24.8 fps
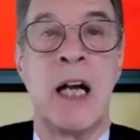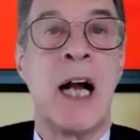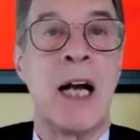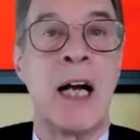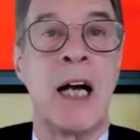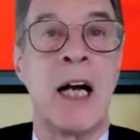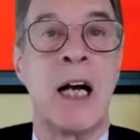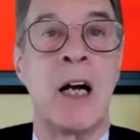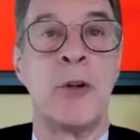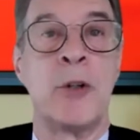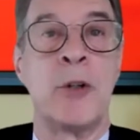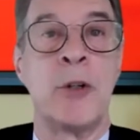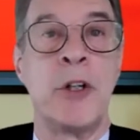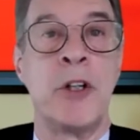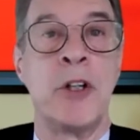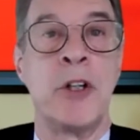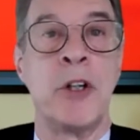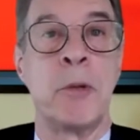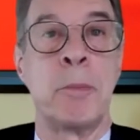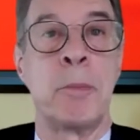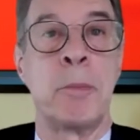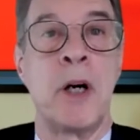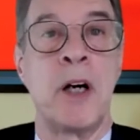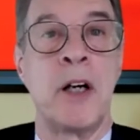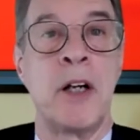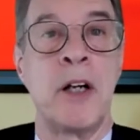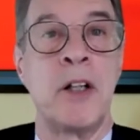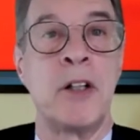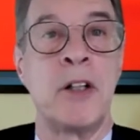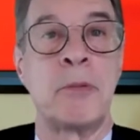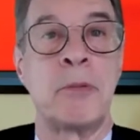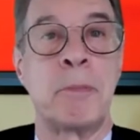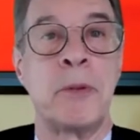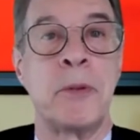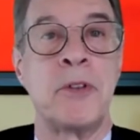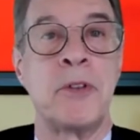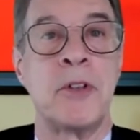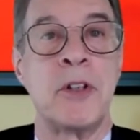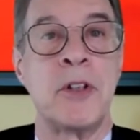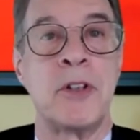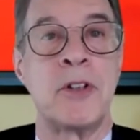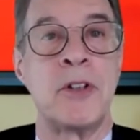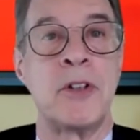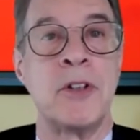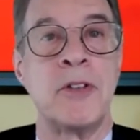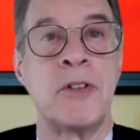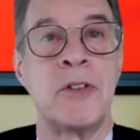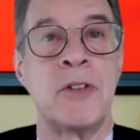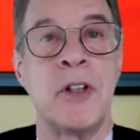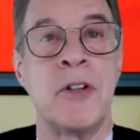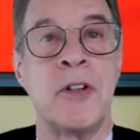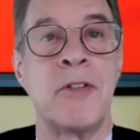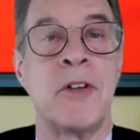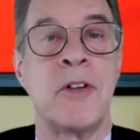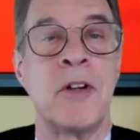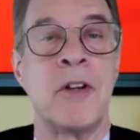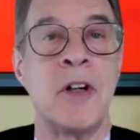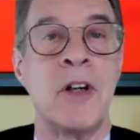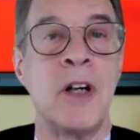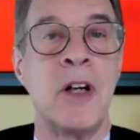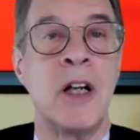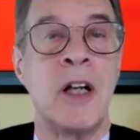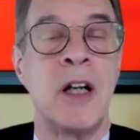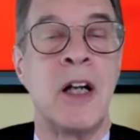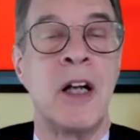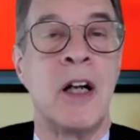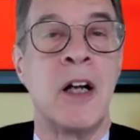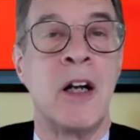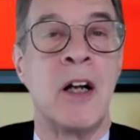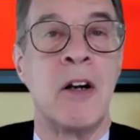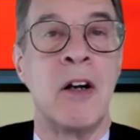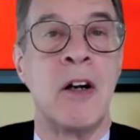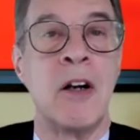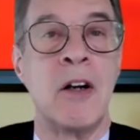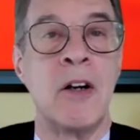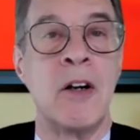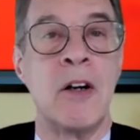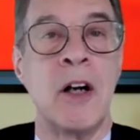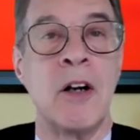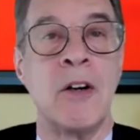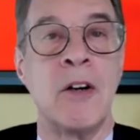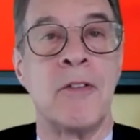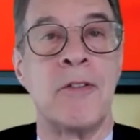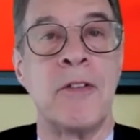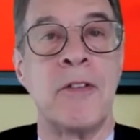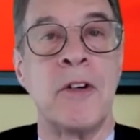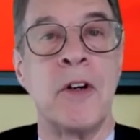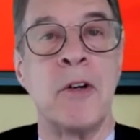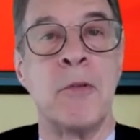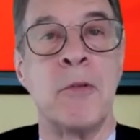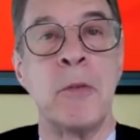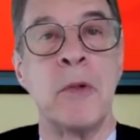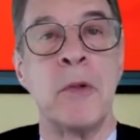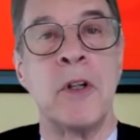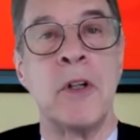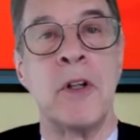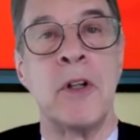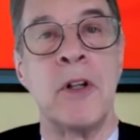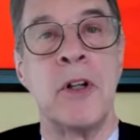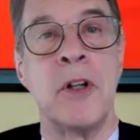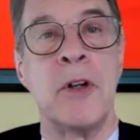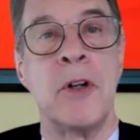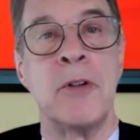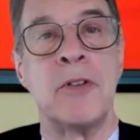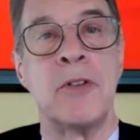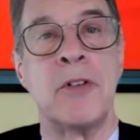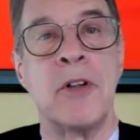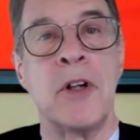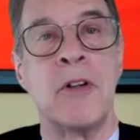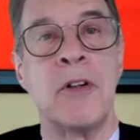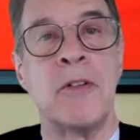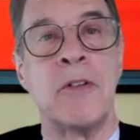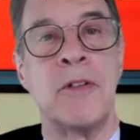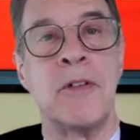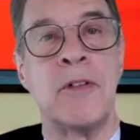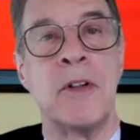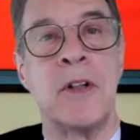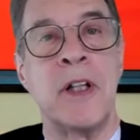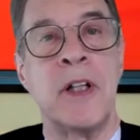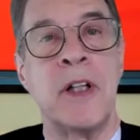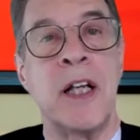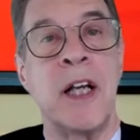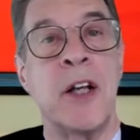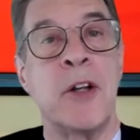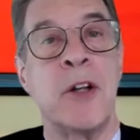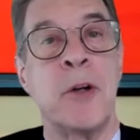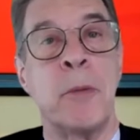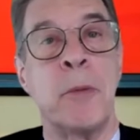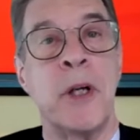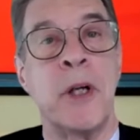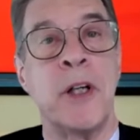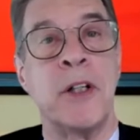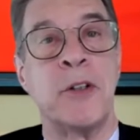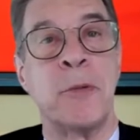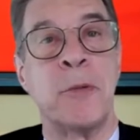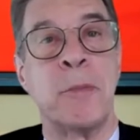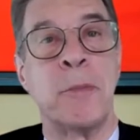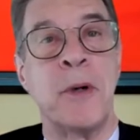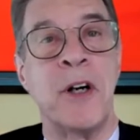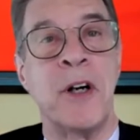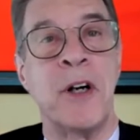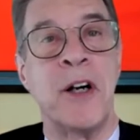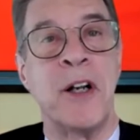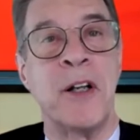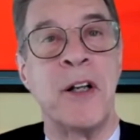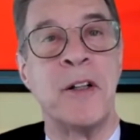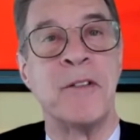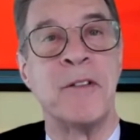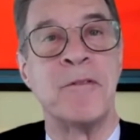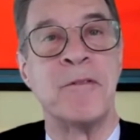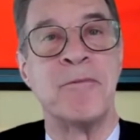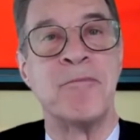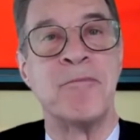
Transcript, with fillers: how do your party's positions differ uh, from those of the other major party?